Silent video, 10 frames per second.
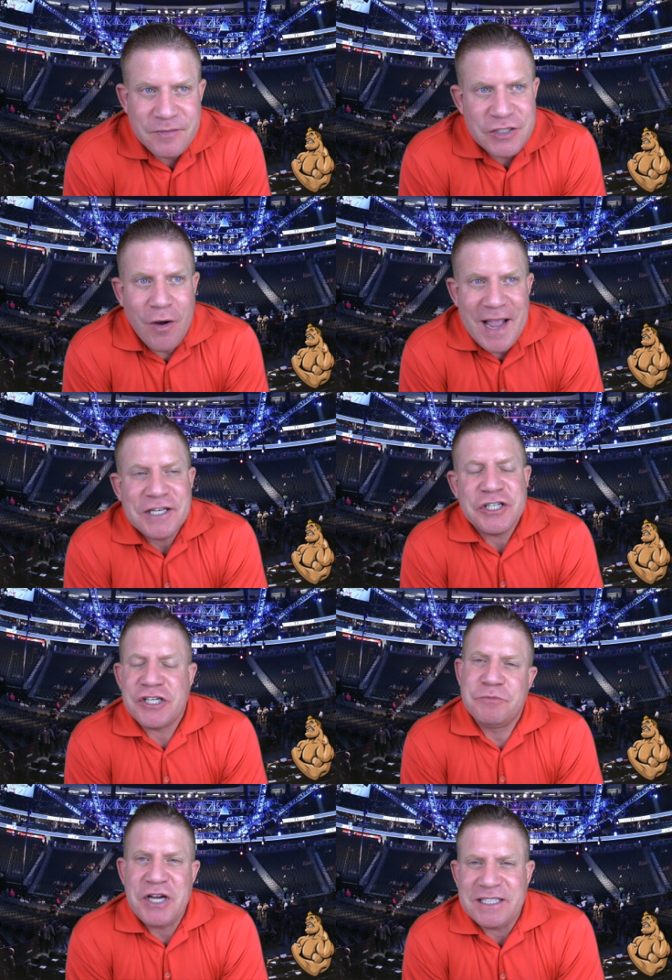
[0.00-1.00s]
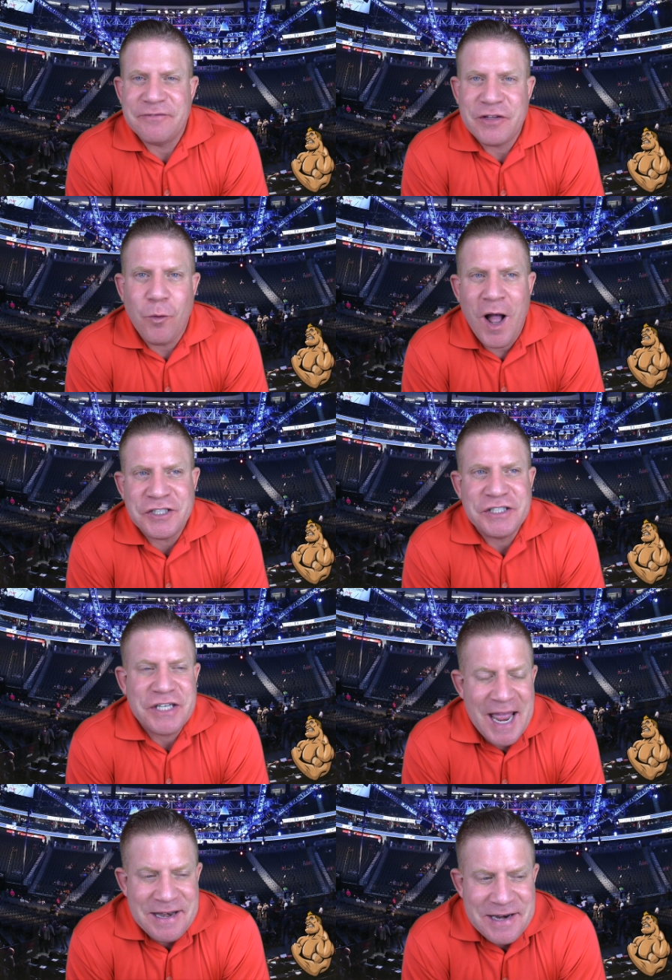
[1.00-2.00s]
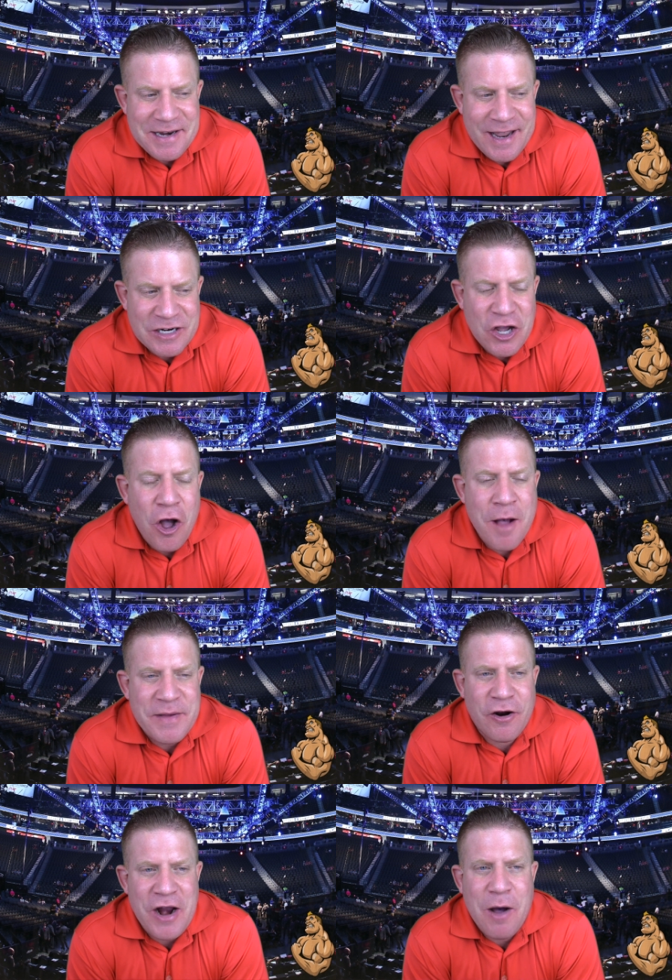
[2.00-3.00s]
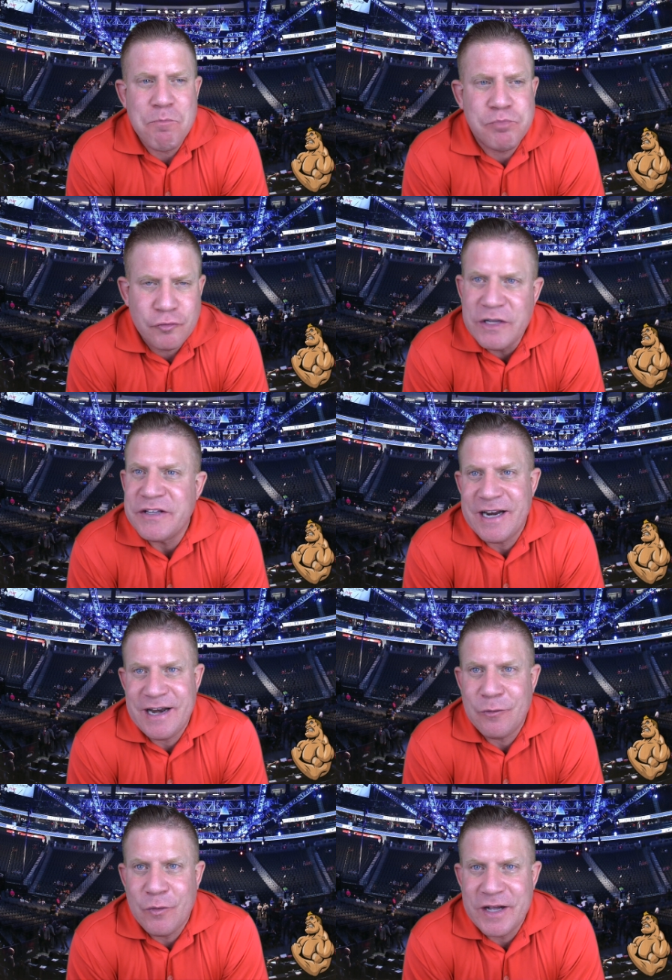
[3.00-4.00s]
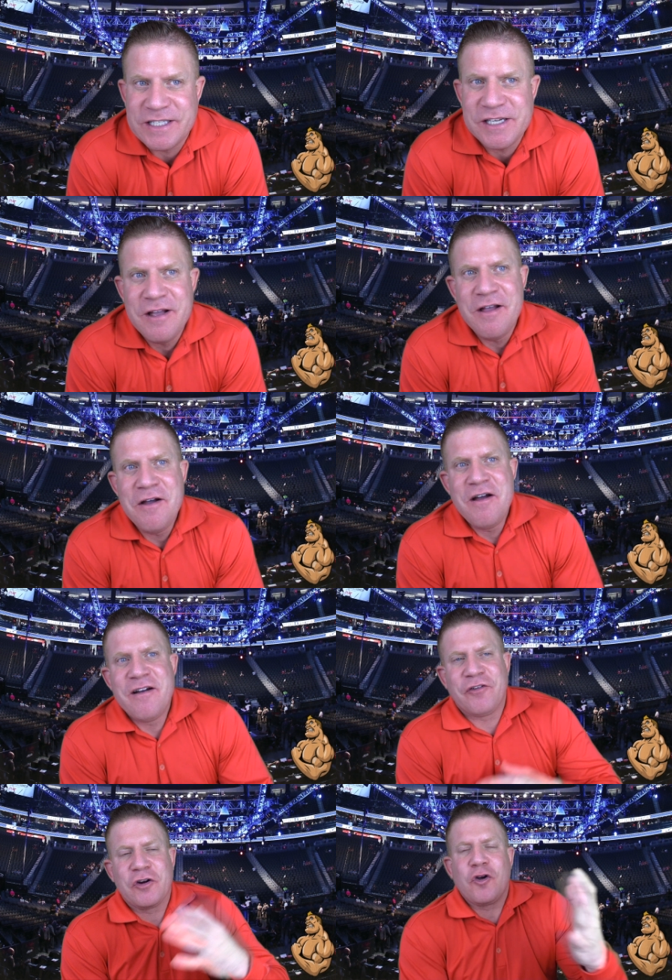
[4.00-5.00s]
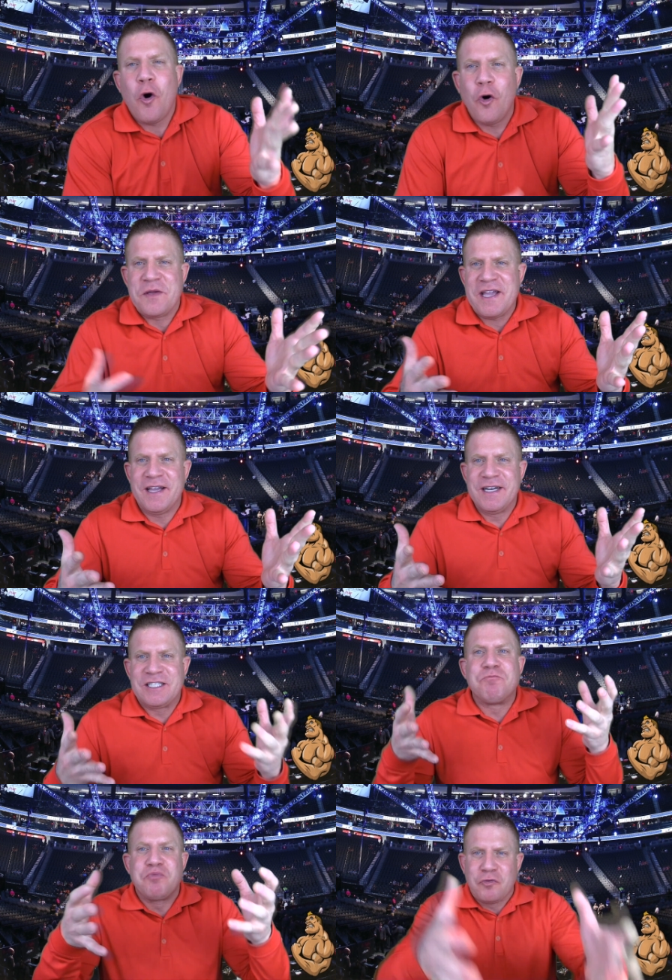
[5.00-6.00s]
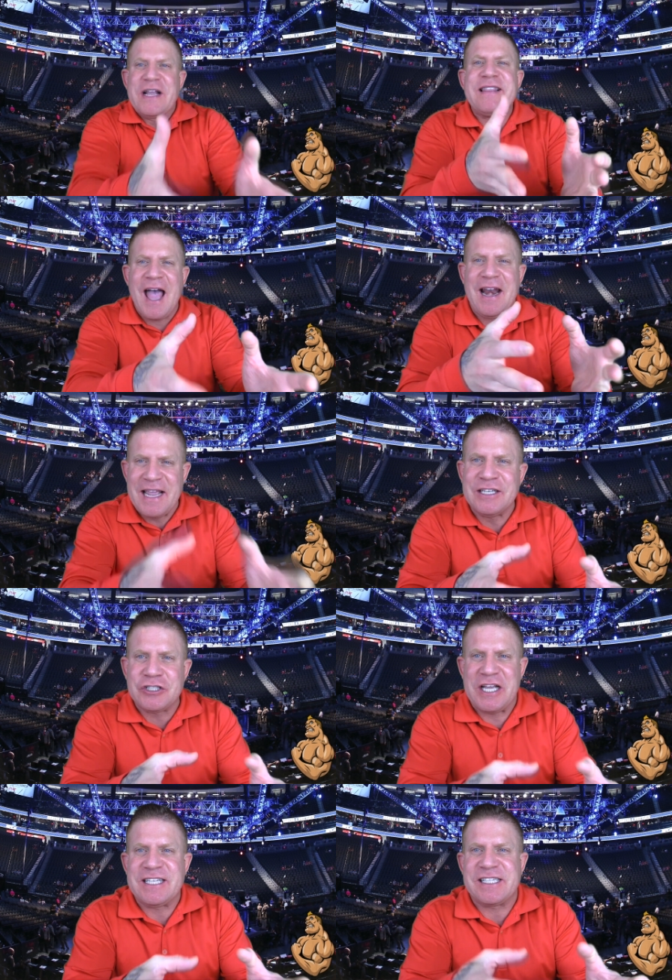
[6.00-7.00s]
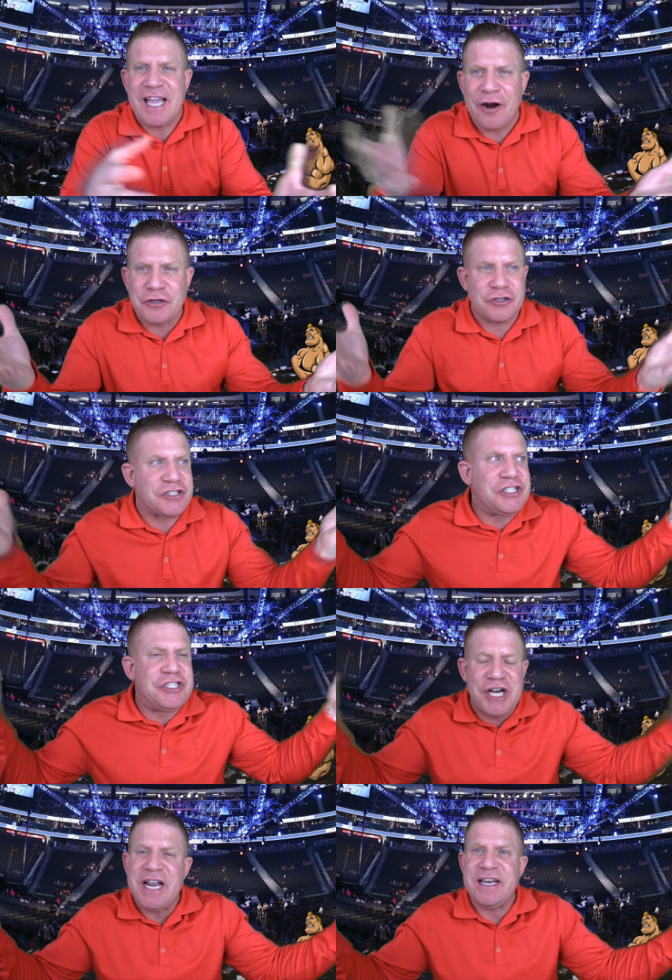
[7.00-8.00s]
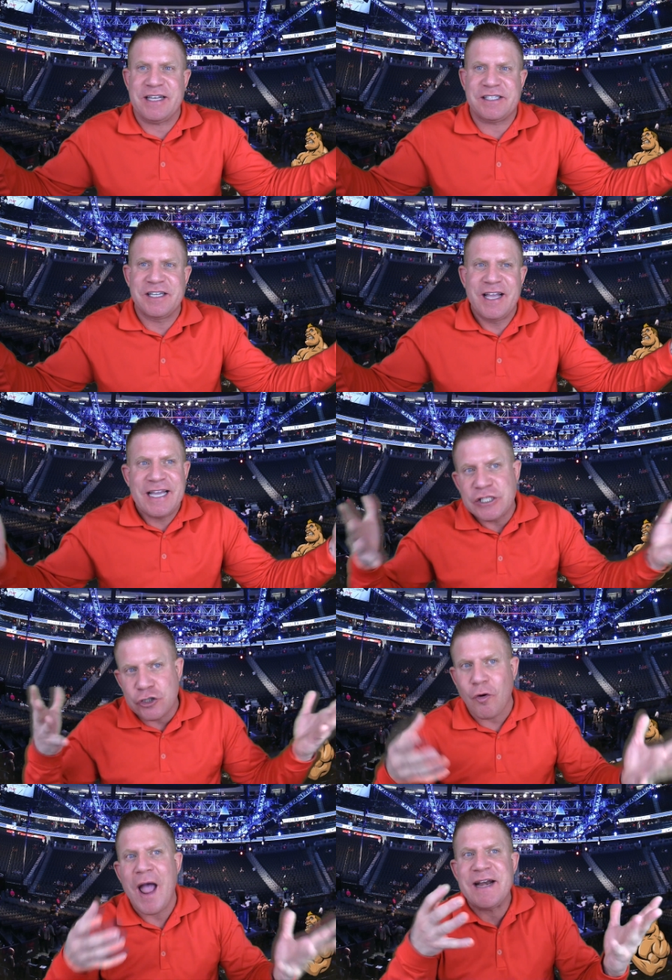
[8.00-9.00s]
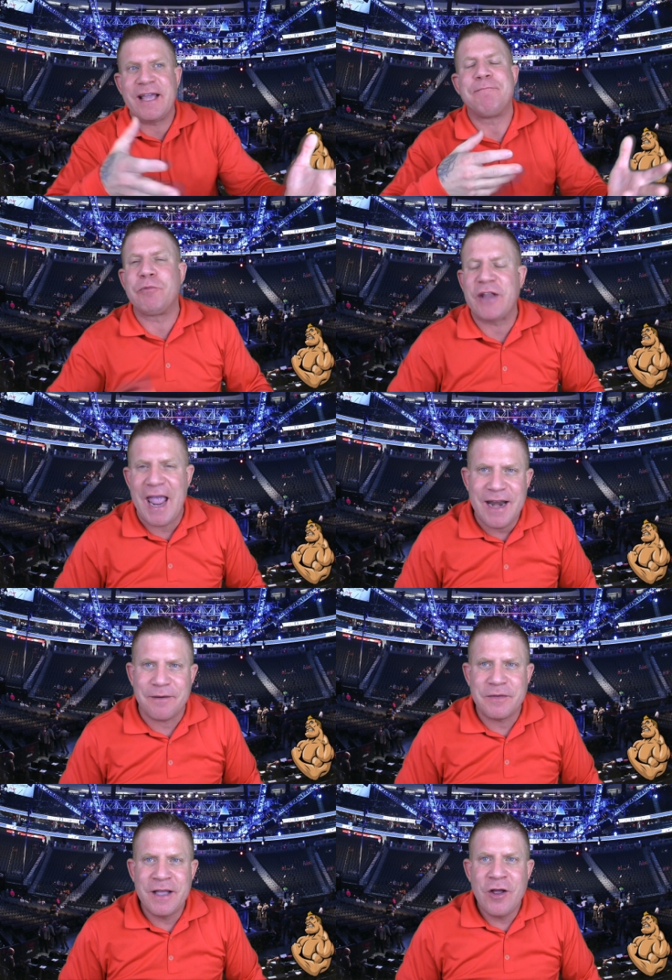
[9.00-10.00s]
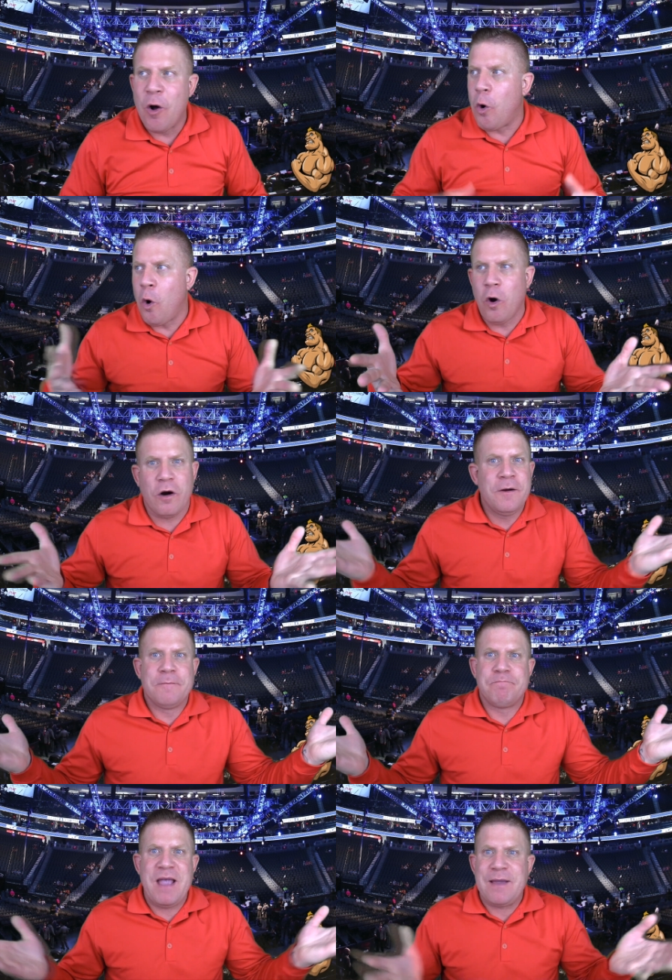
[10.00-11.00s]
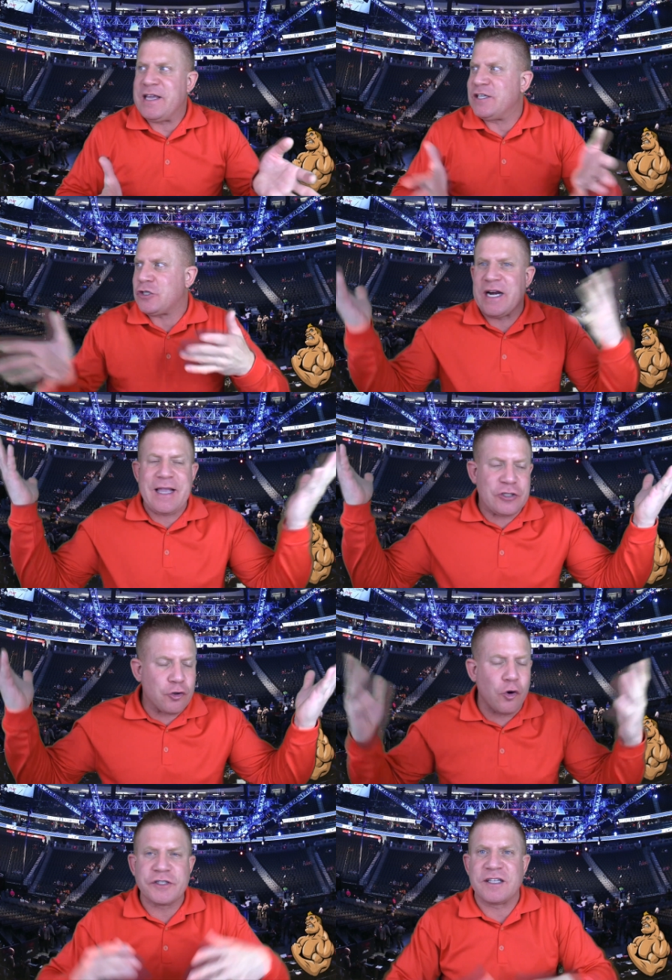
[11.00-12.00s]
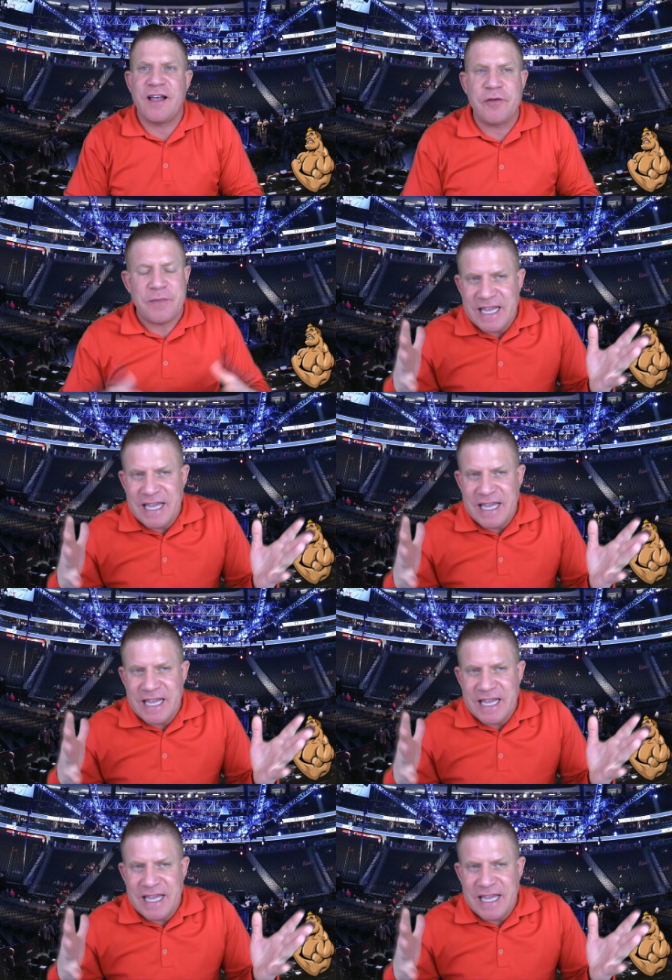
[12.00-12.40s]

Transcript: So I can just objectively watch and and, and comment on how brilliant it was for Colby to bring that into his character. It's genius. He's trying to get people to hate him. Or maybe he's trying to get trolls to love him.